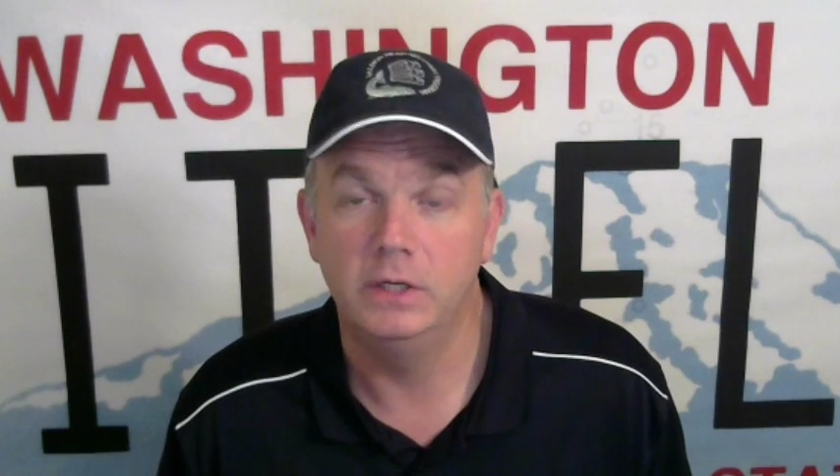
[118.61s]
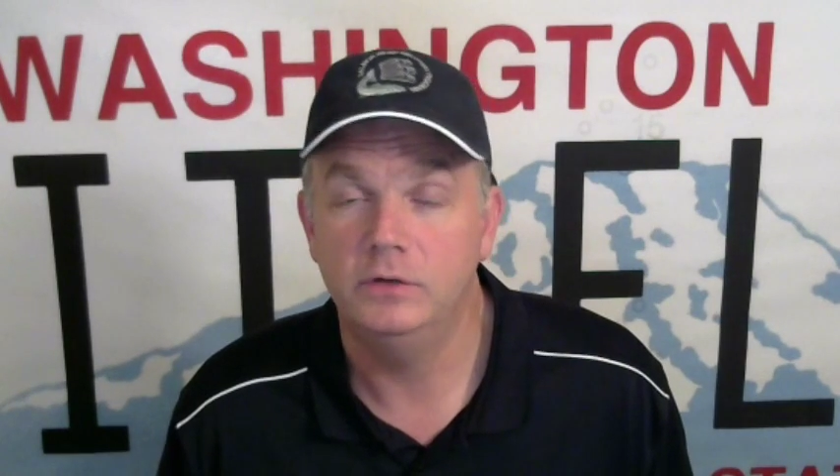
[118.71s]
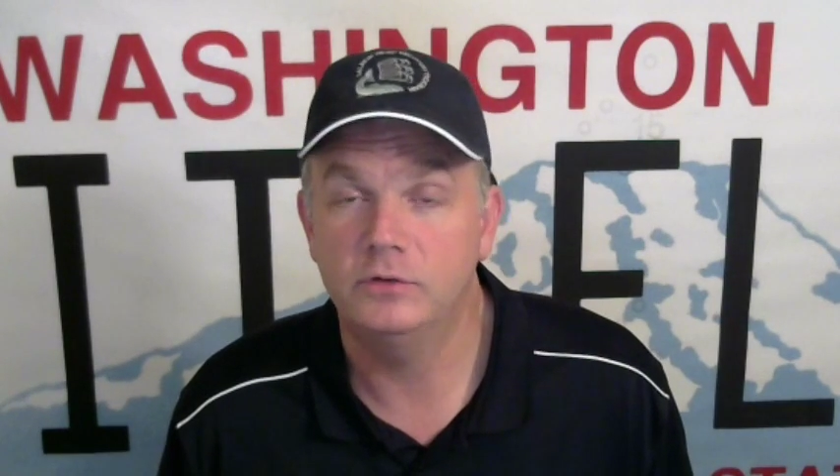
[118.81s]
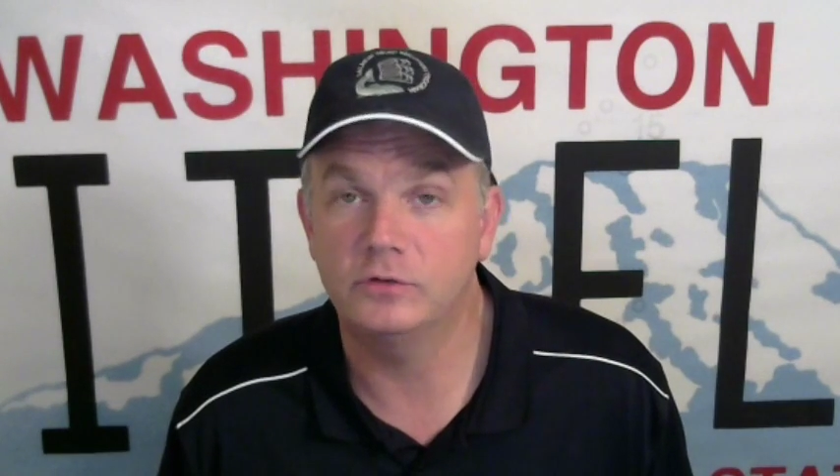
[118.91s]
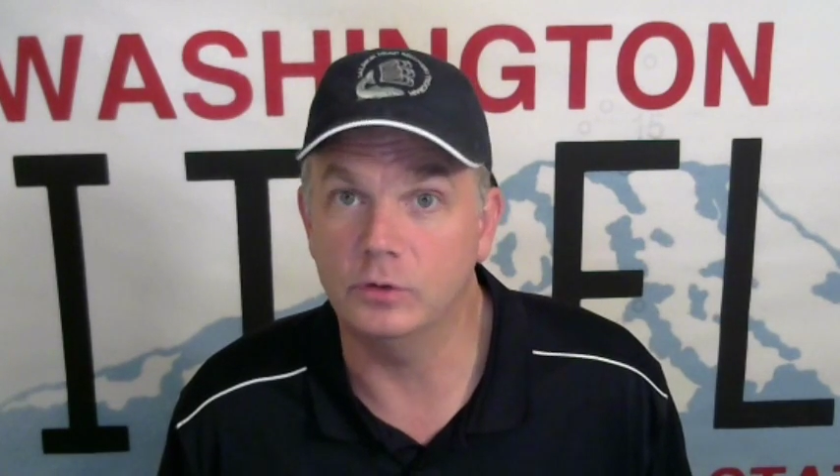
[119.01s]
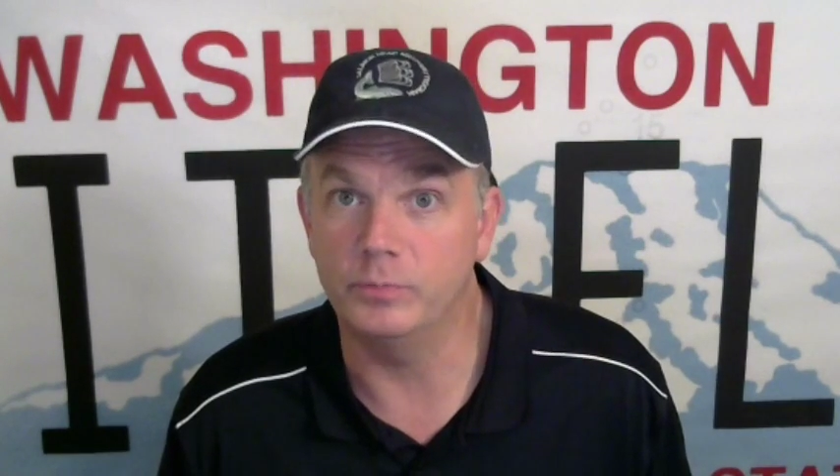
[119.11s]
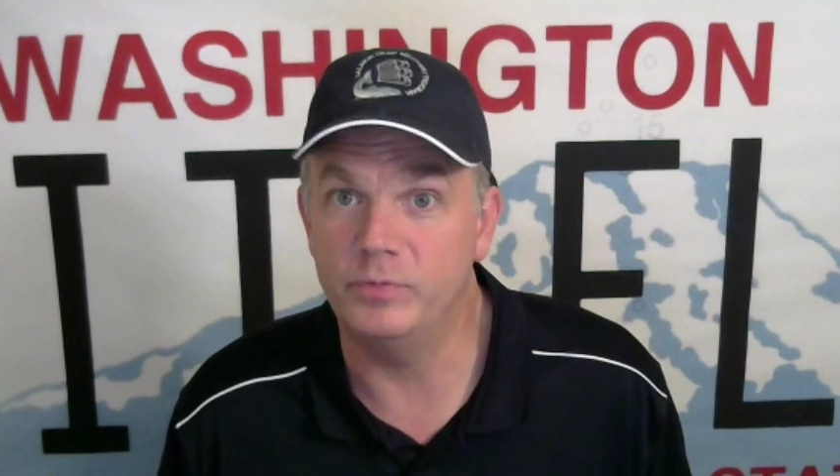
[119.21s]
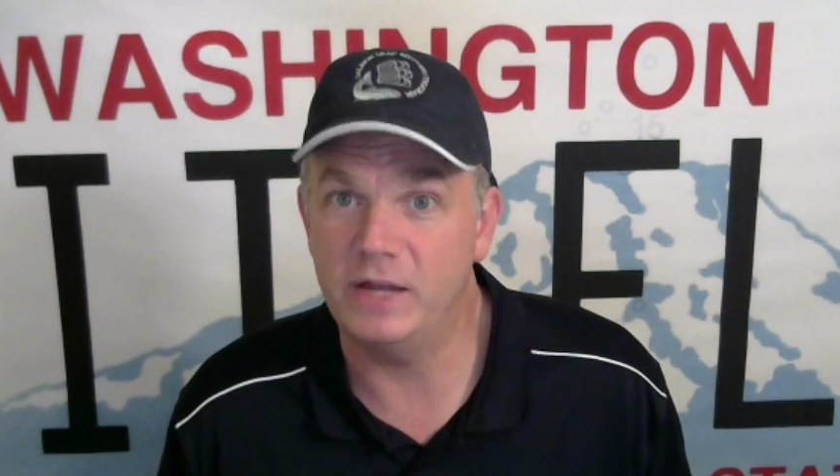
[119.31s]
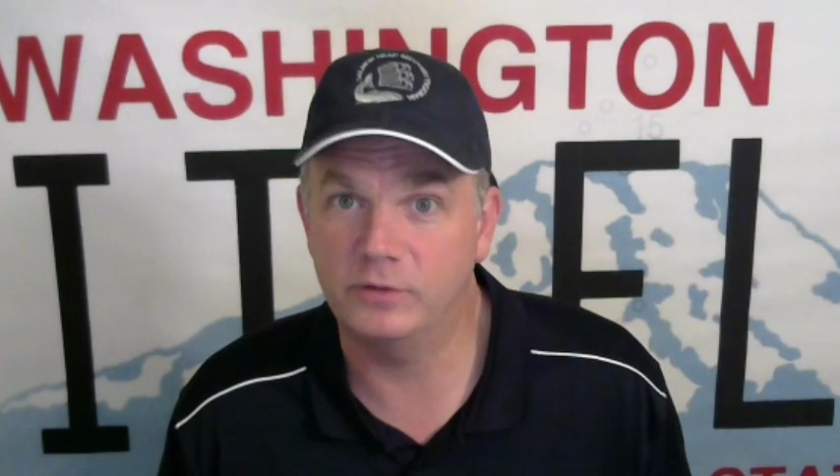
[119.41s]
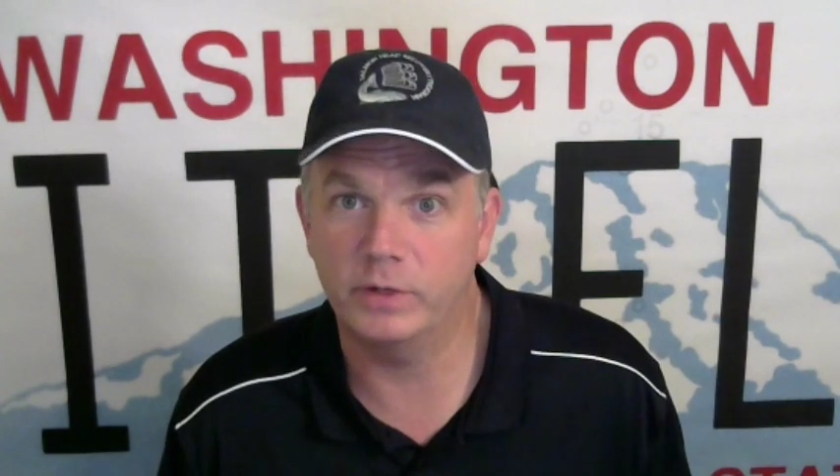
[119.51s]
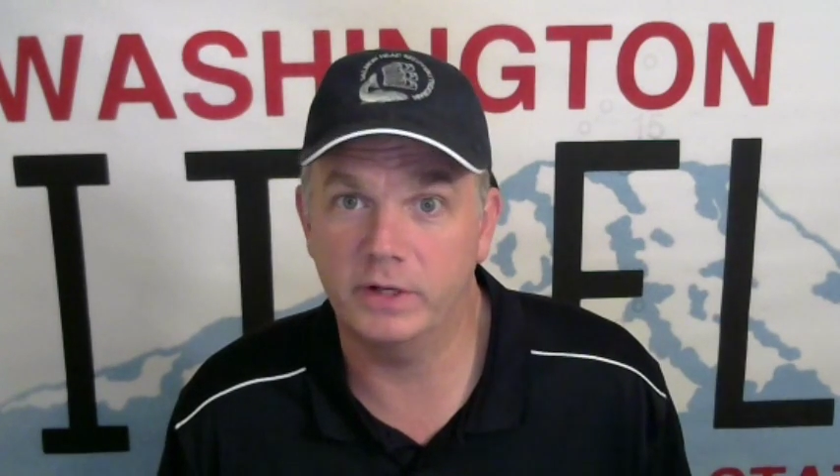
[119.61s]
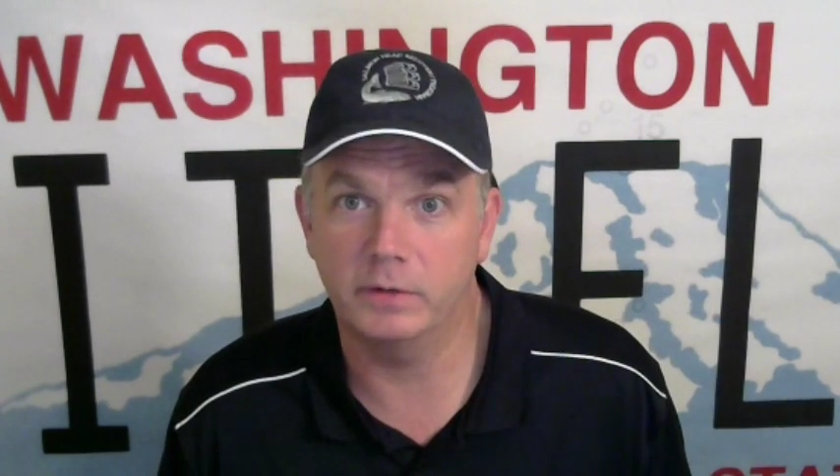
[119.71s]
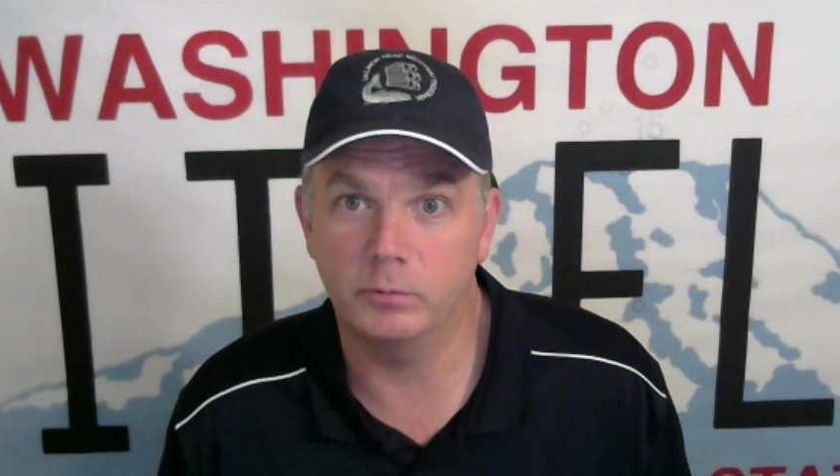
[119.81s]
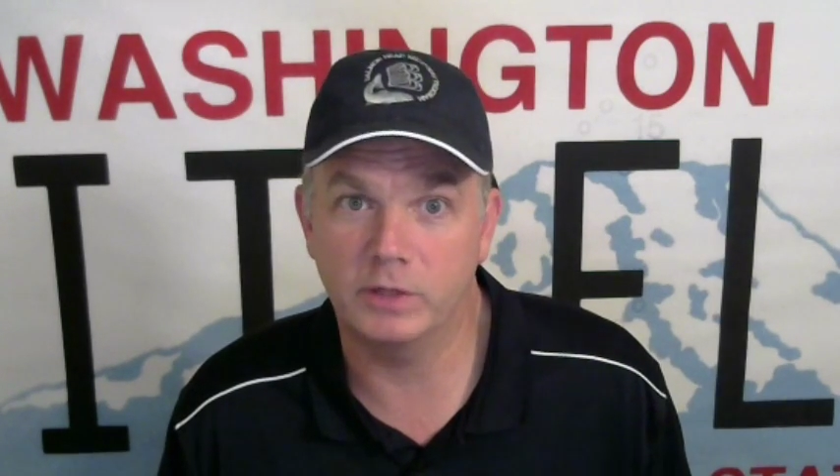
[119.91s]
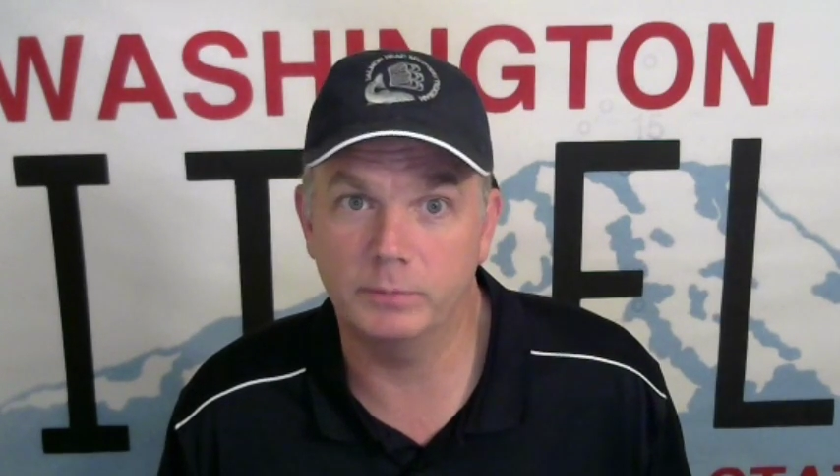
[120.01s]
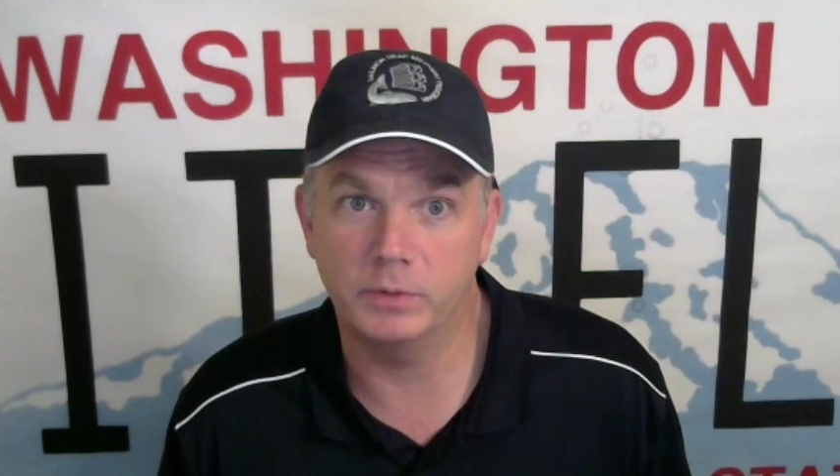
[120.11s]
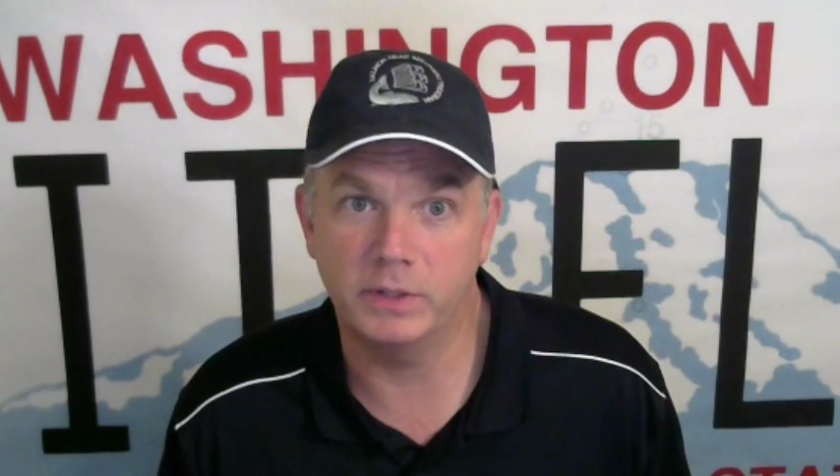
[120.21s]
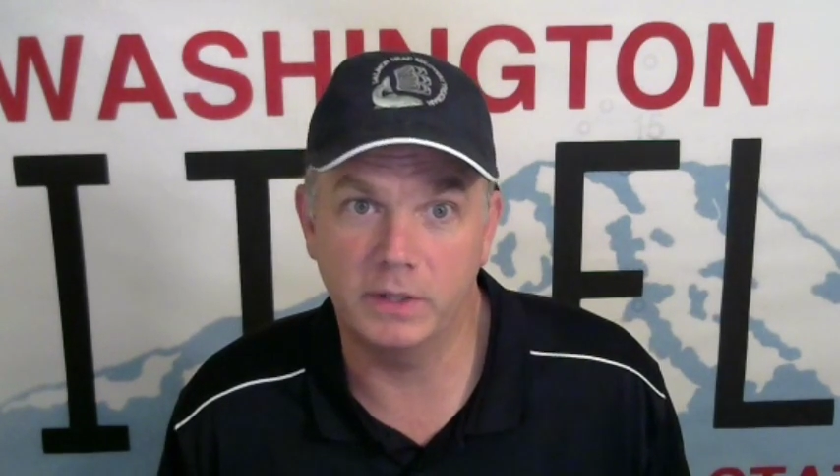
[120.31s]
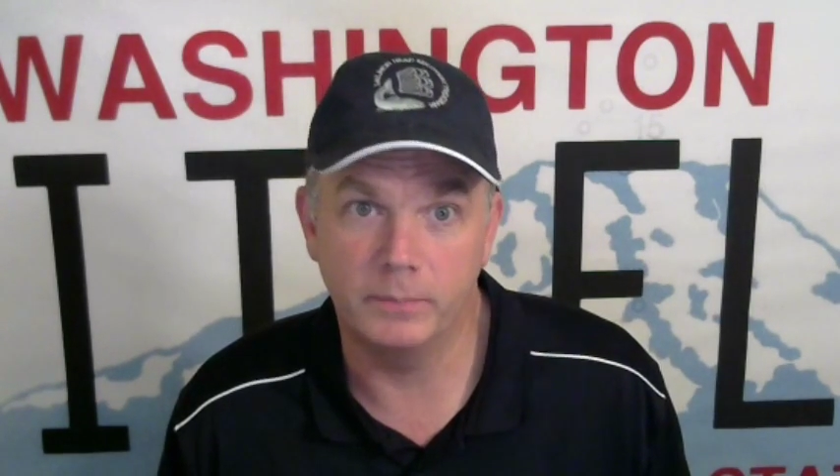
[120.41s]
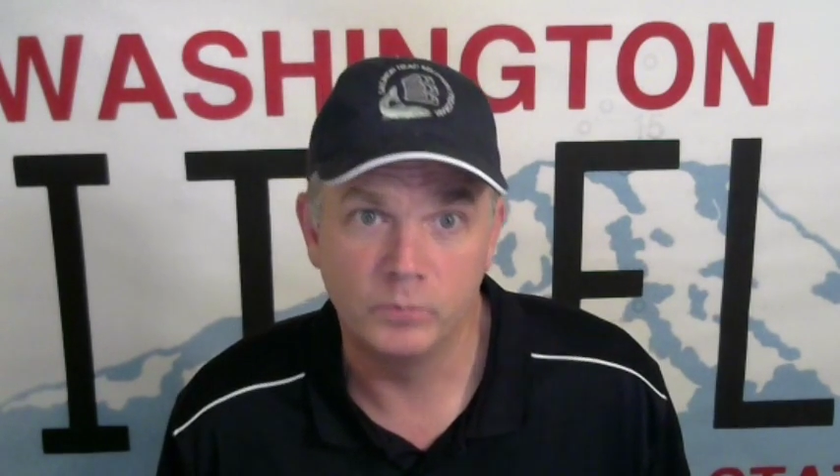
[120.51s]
So that's what I recommend right now.